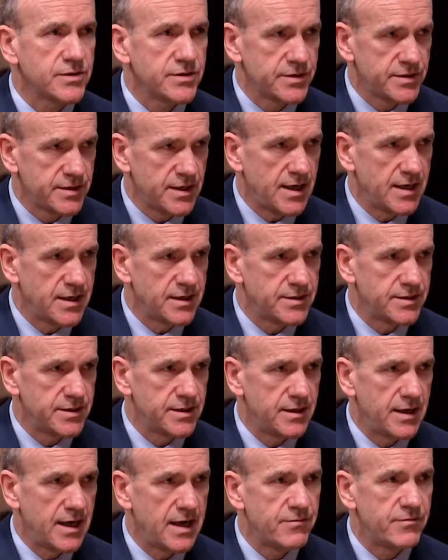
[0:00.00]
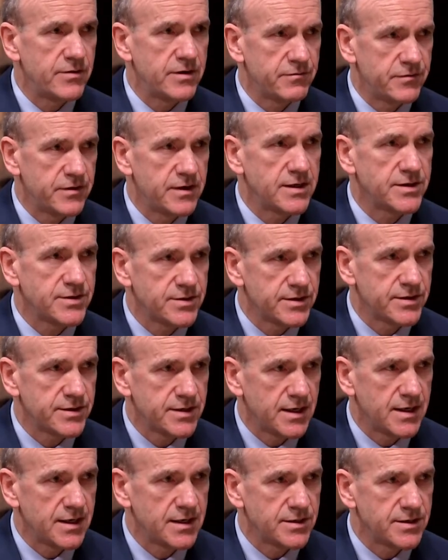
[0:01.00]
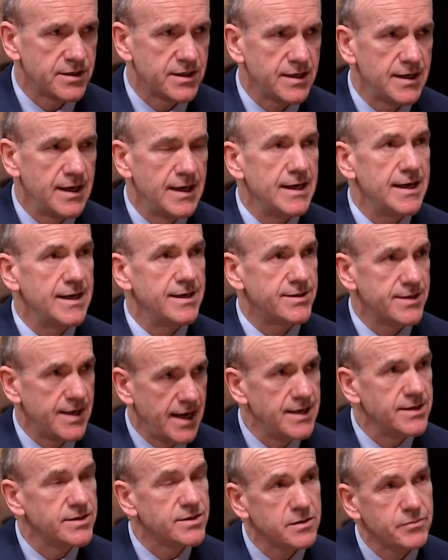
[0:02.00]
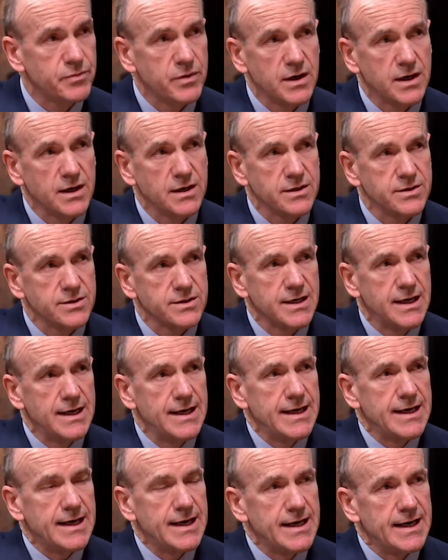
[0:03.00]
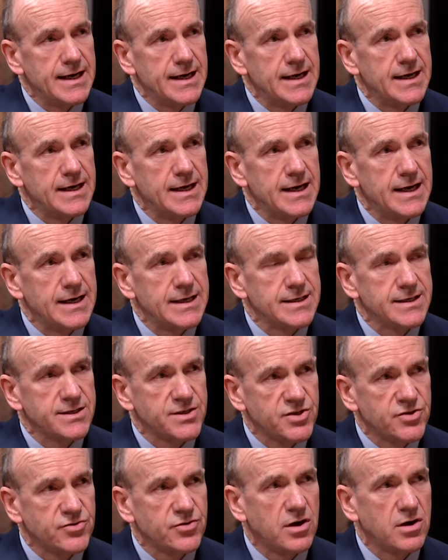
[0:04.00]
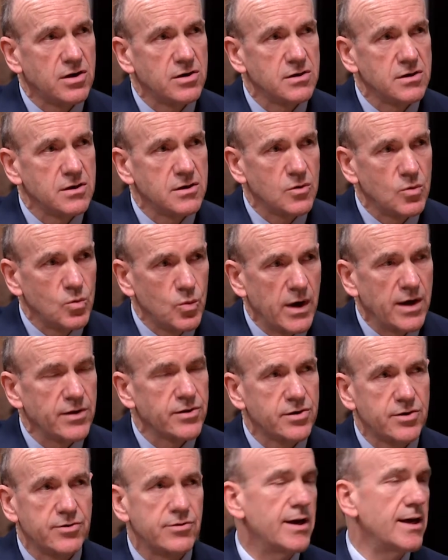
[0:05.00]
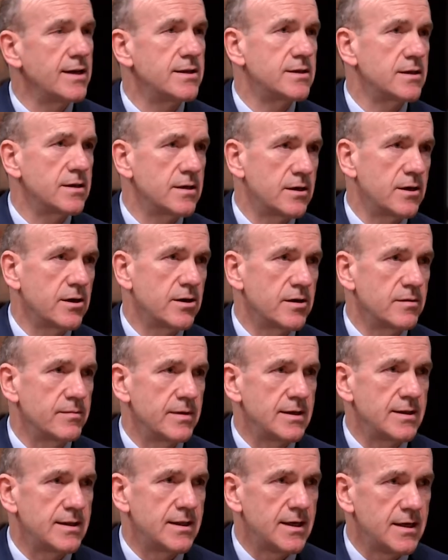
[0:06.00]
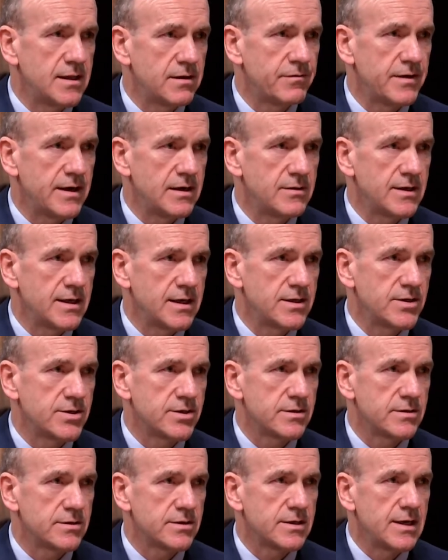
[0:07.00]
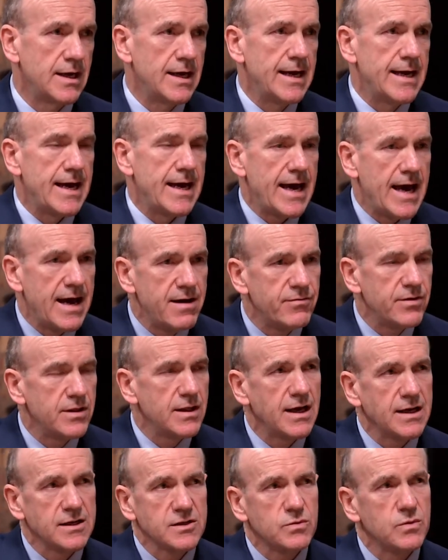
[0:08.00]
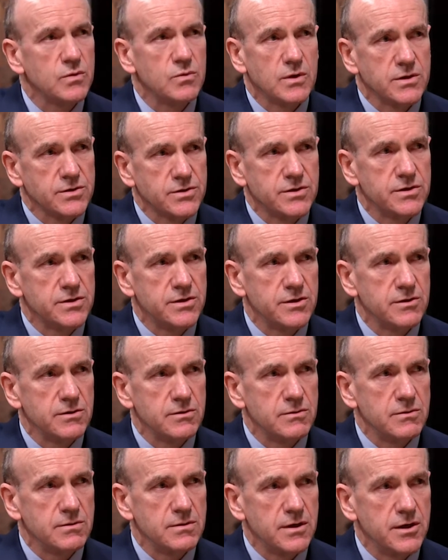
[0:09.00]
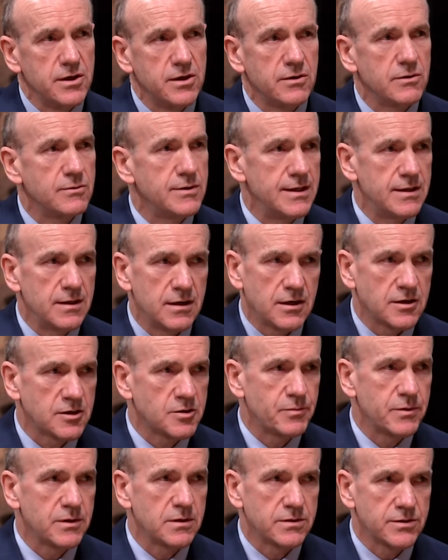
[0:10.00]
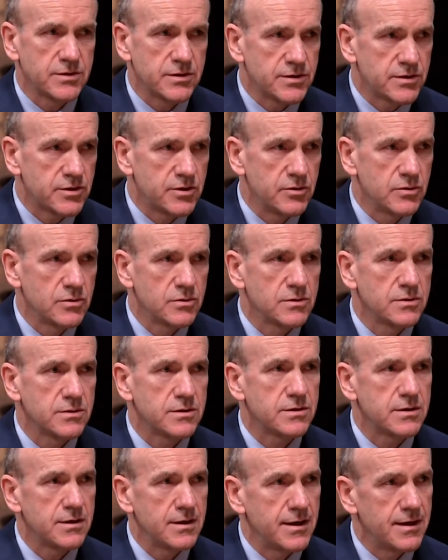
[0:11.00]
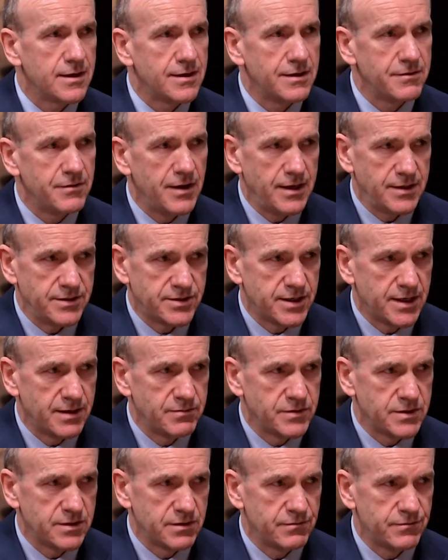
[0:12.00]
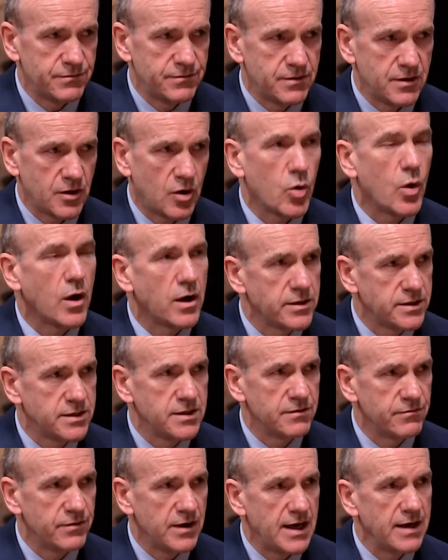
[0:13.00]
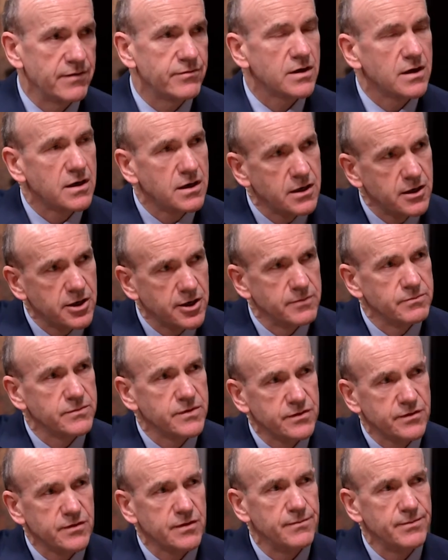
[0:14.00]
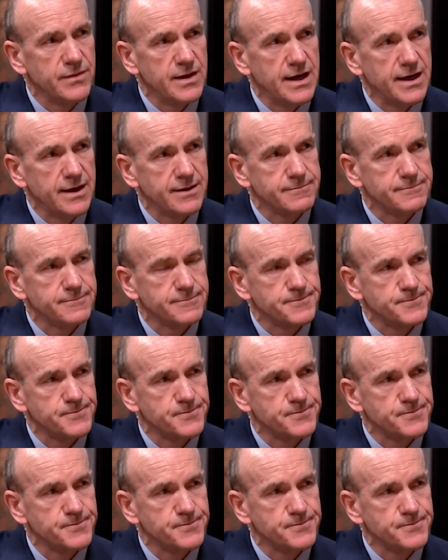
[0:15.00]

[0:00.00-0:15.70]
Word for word: society, every first society, is enterprise uh, and a strong wealth-creating economy. They're the foundations. Everything else we want to do, you know, in the hospitals, the schools, you know, in terms of the quality of life, comes from that. And of